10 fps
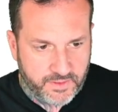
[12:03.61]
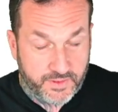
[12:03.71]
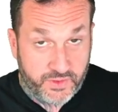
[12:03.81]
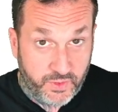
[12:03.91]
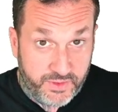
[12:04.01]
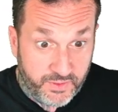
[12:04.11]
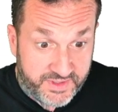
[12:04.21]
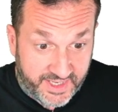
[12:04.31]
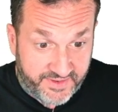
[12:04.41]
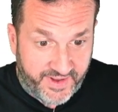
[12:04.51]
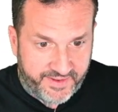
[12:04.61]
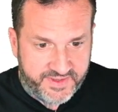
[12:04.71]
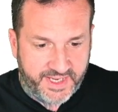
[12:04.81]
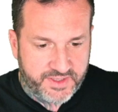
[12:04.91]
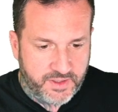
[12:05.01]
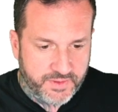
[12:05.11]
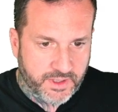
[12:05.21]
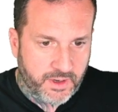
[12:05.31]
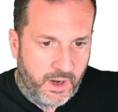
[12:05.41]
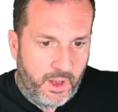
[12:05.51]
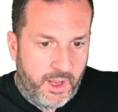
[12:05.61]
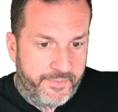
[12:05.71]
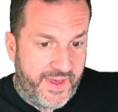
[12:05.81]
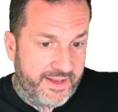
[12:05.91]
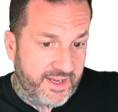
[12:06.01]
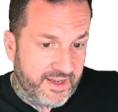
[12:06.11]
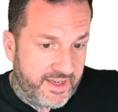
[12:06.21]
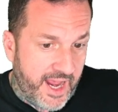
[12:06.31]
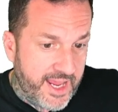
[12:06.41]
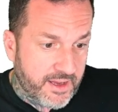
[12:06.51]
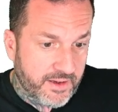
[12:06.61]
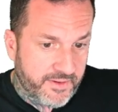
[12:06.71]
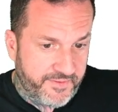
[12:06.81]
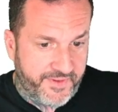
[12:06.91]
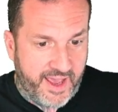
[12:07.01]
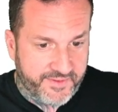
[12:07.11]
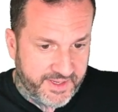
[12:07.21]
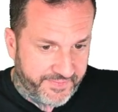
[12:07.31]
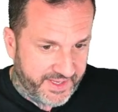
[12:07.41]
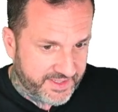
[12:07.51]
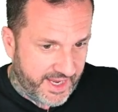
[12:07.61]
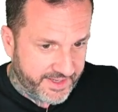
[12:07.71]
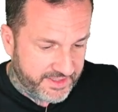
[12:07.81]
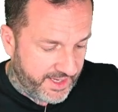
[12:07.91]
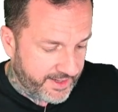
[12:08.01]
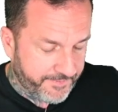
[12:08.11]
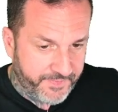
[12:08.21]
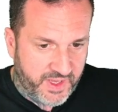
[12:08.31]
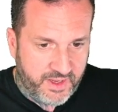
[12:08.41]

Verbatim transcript: So the 22656 user, that didn't take five something seconds, did it?